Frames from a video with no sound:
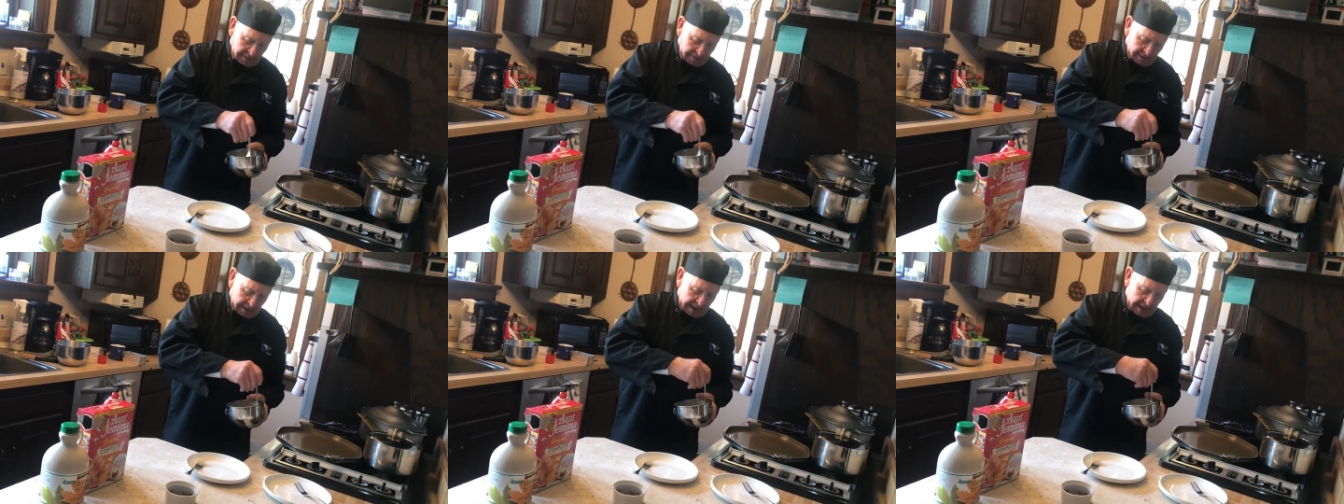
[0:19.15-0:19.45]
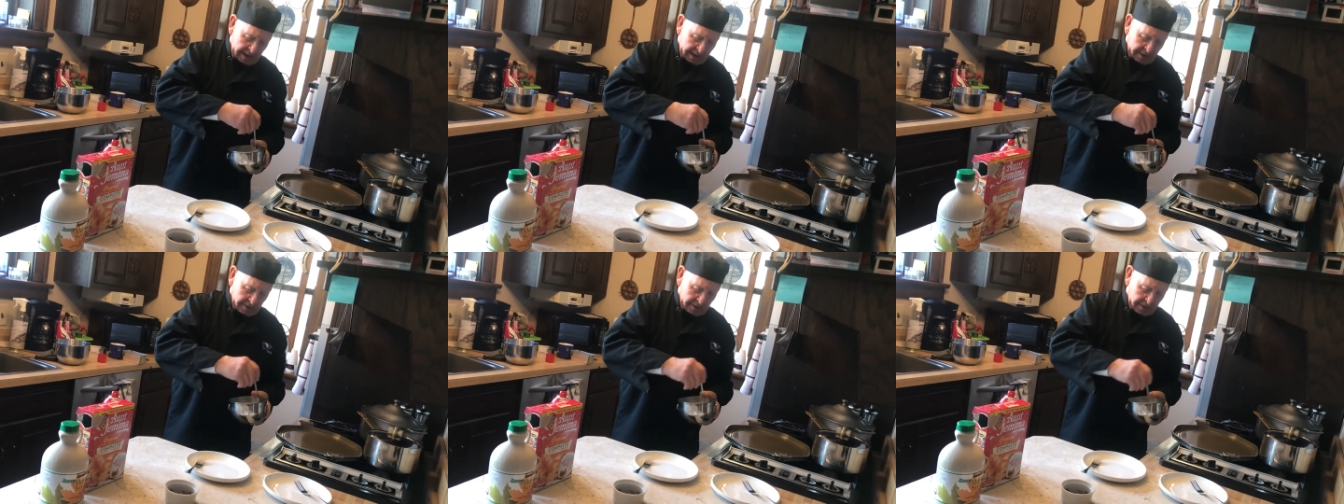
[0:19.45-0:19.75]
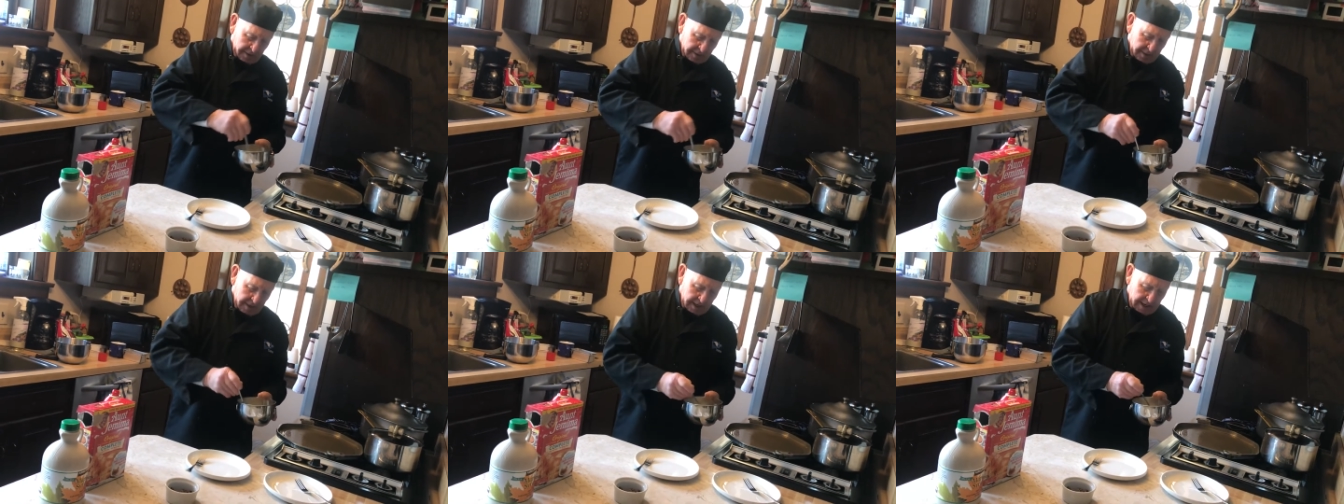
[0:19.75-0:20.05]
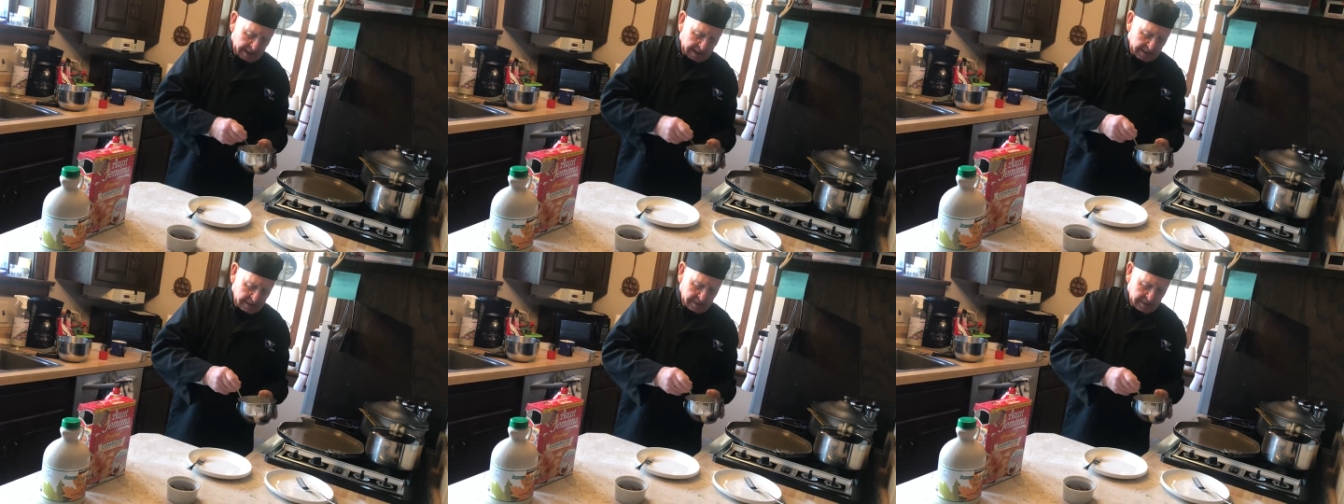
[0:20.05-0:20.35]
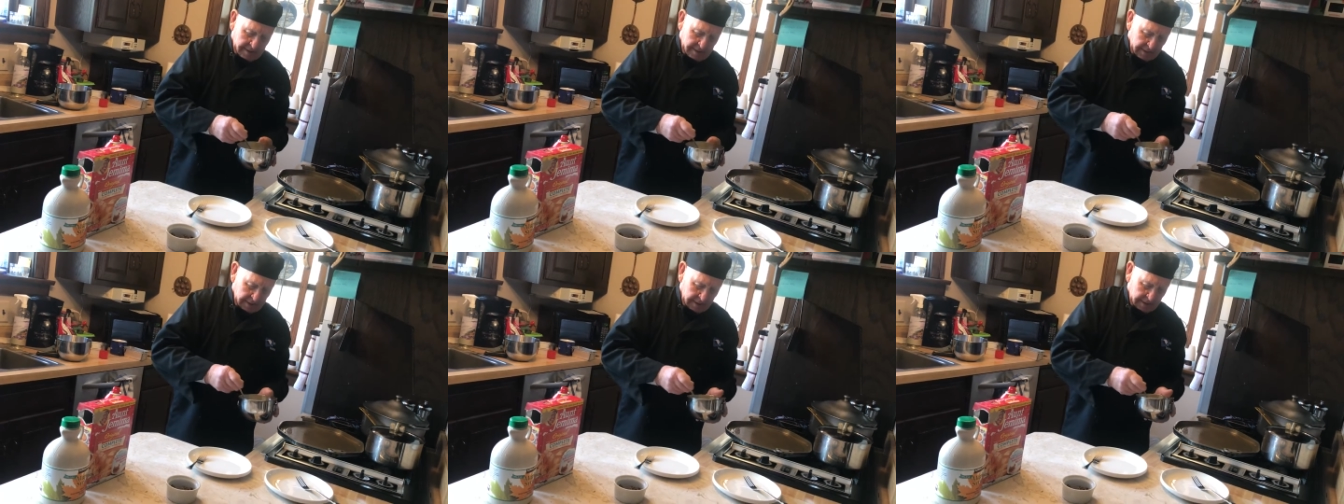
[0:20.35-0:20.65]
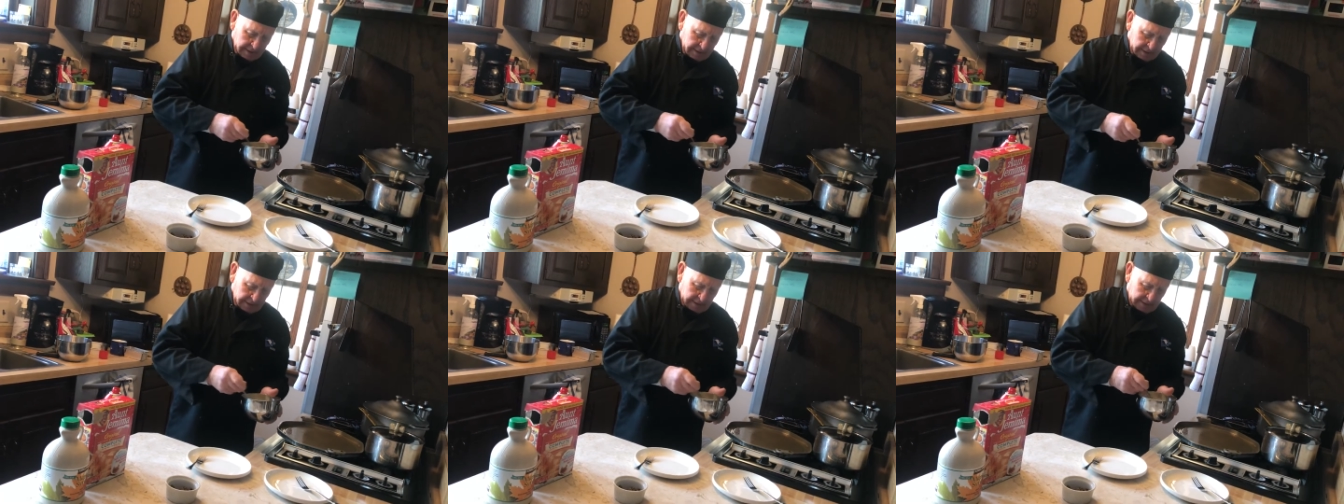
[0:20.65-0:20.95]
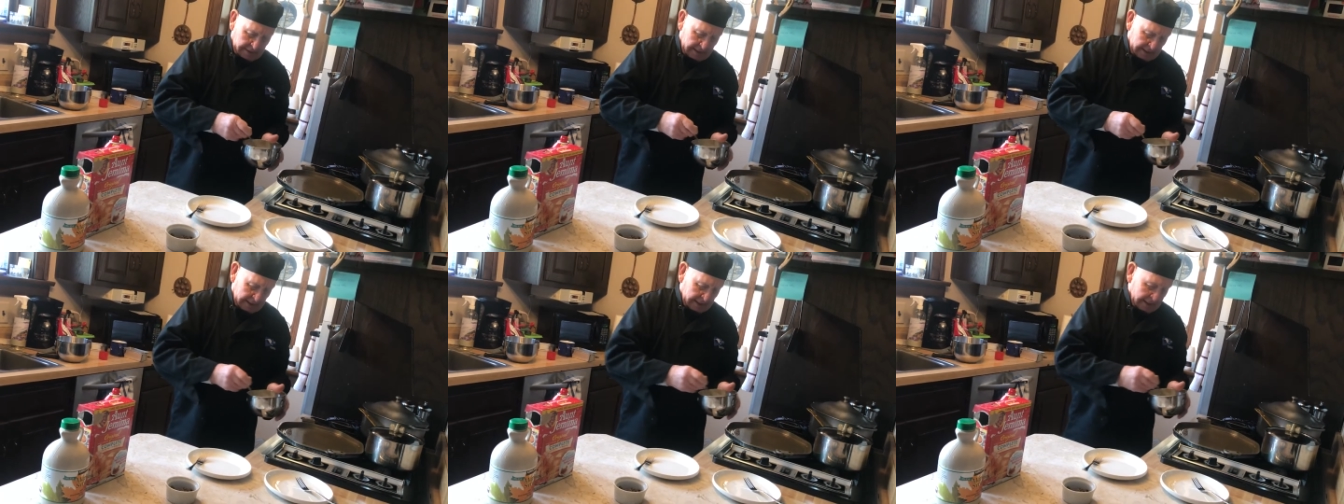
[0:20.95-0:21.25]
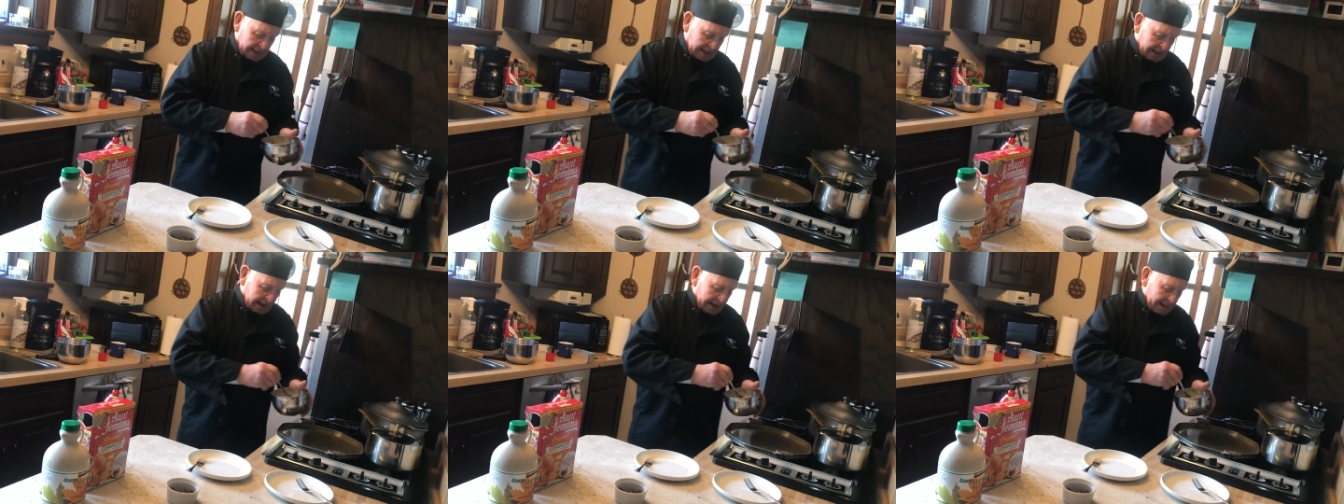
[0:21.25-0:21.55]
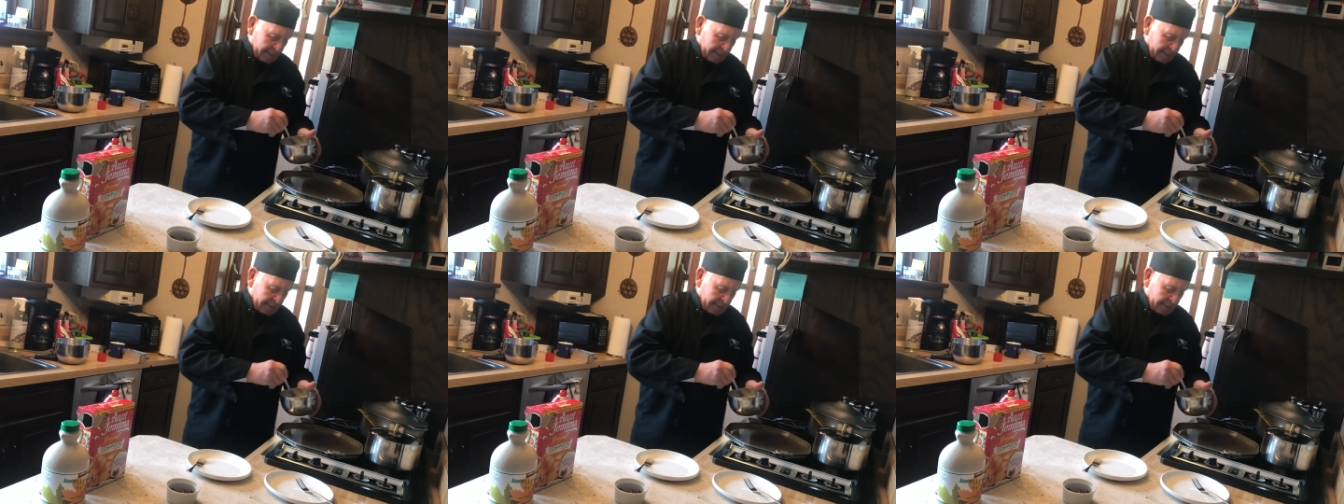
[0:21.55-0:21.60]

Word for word: they had a good night, uh, I